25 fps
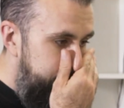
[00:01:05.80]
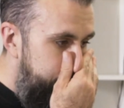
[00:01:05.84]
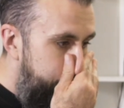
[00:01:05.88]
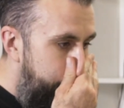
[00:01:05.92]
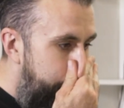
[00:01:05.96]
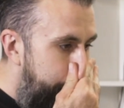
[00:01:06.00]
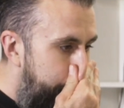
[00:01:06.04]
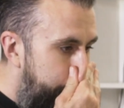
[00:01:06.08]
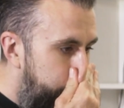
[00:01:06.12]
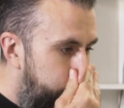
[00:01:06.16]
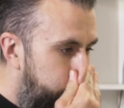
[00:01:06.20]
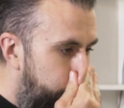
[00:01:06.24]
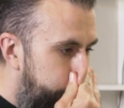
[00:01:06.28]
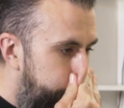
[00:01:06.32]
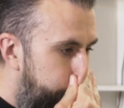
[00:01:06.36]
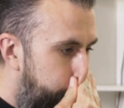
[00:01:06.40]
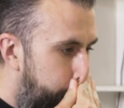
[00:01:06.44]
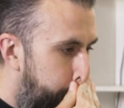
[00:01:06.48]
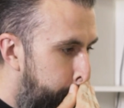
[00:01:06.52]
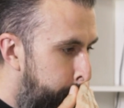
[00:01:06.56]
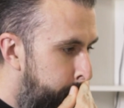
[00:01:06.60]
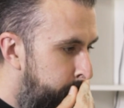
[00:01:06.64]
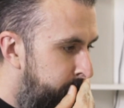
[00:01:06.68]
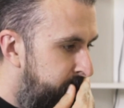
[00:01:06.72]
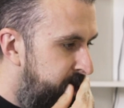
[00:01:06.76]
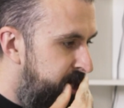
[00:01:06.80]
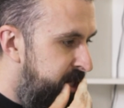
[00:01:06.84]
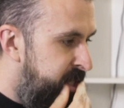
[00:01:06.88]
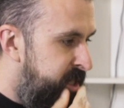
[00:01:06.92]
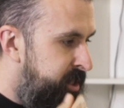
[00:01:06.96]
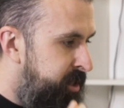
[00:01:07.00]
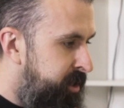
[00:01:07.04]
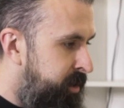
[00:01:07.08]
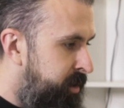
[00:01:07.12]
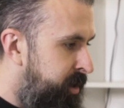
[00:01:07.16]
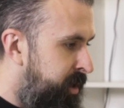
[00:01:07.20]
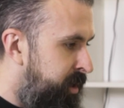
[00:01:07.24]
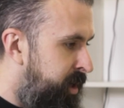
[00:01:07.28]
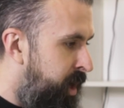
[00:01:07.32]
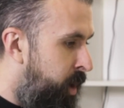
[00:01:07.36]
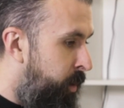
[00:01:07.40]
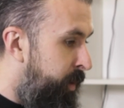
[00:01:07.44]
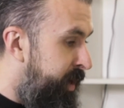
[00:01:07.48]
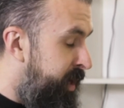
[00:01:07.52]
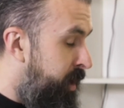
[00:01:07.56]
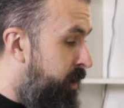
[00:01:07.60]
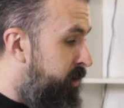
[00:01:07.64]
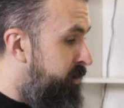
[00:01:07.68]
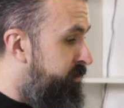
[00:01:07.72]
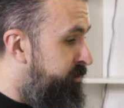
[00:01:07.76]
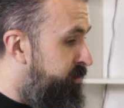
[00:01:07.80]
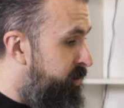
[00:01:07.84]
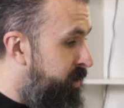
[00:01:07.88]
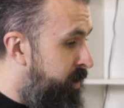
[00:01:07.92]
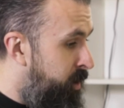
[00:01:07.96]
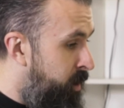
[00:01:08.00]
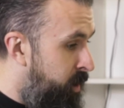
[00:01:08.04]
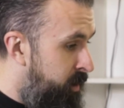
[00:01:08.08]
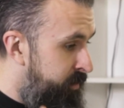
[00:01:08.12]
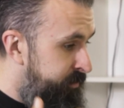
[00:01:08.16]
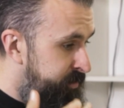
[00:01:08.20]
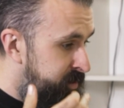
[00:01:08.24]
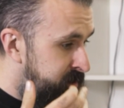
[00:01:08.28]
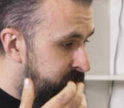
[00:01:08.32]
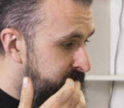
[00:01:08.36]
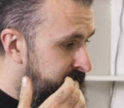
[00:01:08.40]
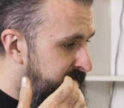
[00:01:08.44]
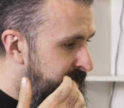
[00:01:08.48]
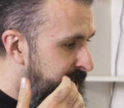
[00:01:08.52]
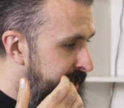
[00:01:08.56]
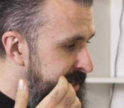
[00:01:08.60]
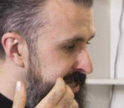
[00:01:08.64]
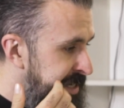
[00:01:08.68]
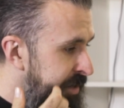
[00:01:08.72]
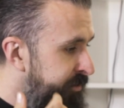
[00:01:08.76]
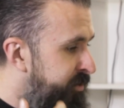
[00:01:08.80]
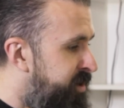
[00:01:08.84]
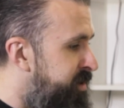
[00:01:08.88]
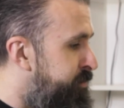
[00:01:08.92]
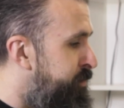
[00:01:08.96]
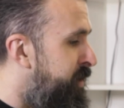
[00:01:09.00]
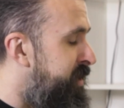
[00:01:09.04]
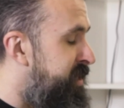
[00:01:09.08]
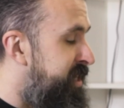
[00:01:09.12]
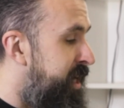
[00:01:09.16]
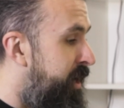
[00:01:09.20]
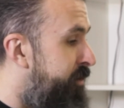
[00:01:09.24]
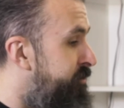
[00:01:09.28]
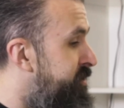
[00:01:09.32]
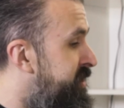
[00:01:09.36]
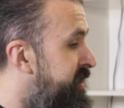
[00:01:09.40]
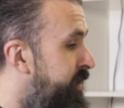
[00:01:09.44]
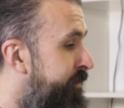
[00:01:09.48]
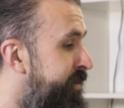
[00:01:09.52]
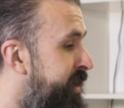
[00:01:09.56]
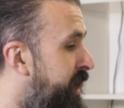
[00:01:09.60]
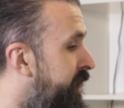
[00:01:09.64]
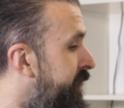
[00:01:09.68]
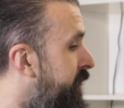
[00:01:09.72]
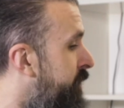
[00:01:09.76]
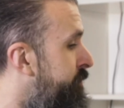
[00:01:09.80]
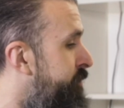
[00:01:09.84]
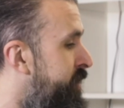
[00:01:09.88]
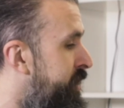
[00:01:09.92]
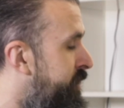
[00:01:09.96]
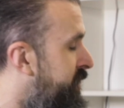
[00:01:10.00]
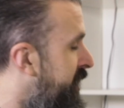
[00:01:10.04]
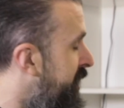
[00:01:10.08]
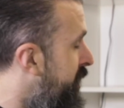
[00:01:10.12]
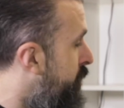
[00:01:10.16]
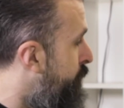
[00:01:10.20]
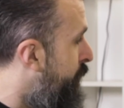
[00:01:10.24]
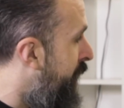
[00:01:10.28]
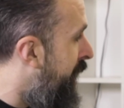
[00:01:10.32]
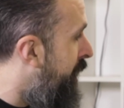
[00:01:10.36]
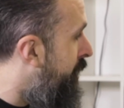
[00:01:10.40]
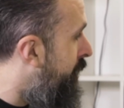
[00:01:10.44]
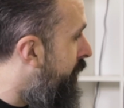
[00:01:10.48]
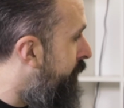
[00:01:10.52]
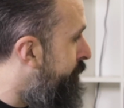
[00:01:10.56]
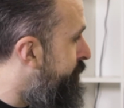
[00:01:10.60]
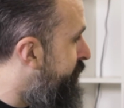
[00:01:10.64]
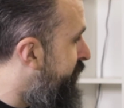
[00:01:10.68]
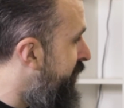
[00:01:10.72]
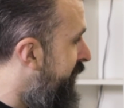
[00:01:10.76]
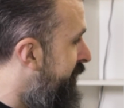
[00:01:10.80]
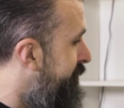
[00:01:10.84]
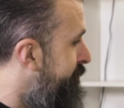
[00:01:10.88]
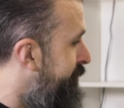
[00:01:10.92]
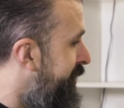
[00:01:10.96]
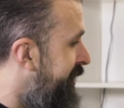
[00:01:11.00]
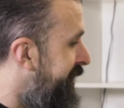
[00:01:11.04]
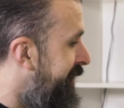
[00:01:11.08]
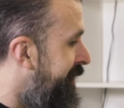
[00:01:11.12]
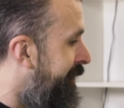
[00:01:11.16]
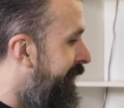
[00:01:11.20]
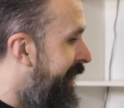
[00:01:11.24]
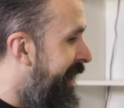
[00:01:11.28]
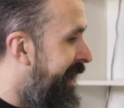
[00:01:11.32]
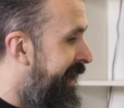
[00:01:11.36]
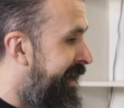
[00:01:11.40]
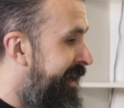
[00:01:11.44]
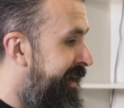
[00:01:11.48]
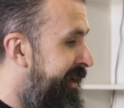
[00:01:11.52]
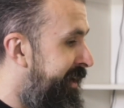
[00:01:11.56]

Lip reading: a mad one that just going over a lot of the stutter stuff, because my stutter is something I don't really think about. I'm generally like,